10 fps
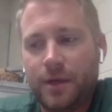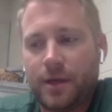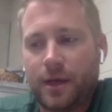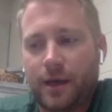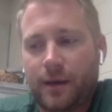
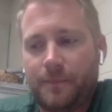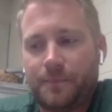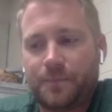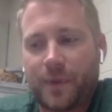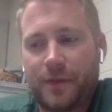
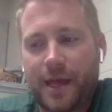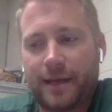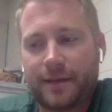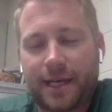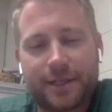
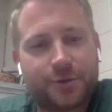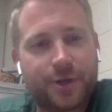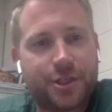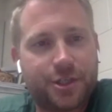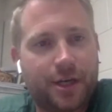that kind of
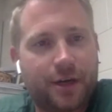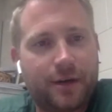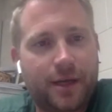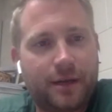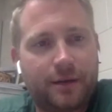tradition
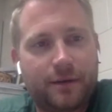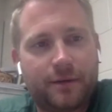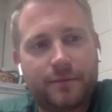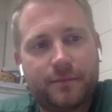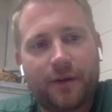in
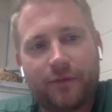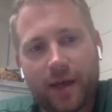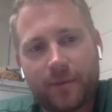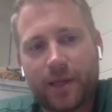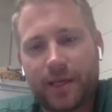my
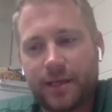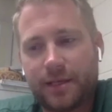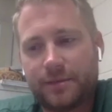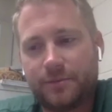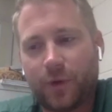family,
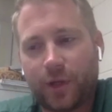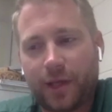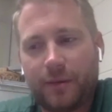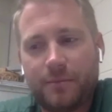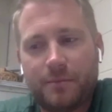it
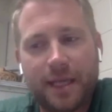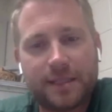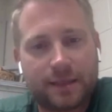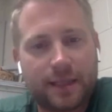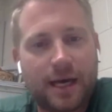really
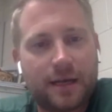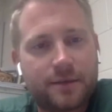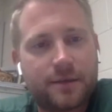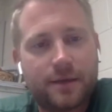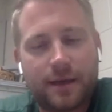means a lot.
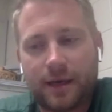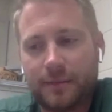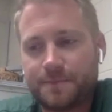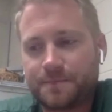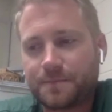
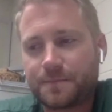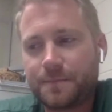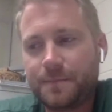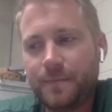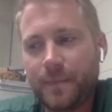
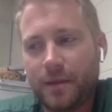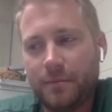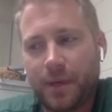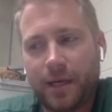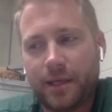
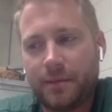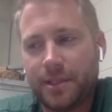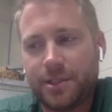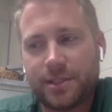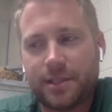But I
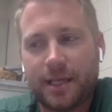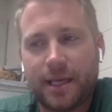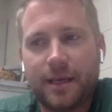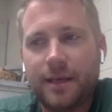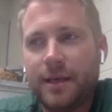mean, just
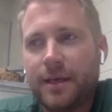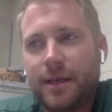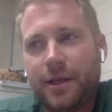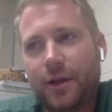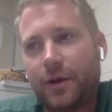
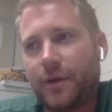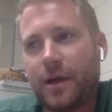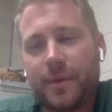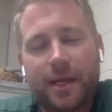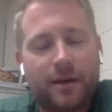
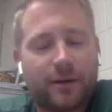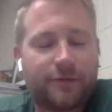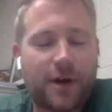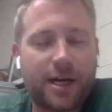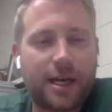coming in on a
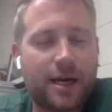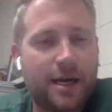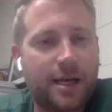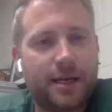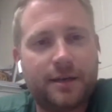Friday
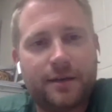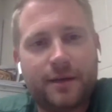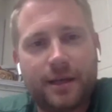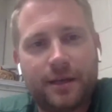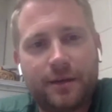night and
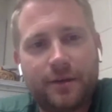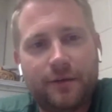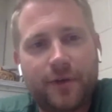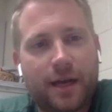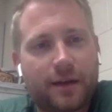
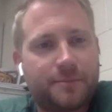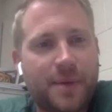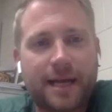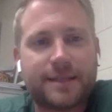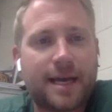you've got a
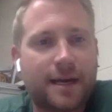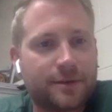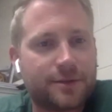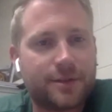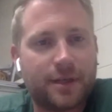packed
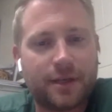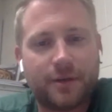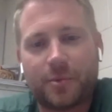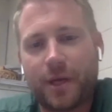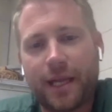house,
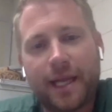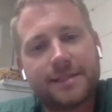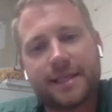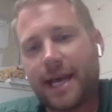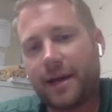you're playing
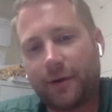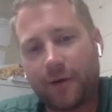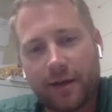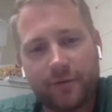against a county rival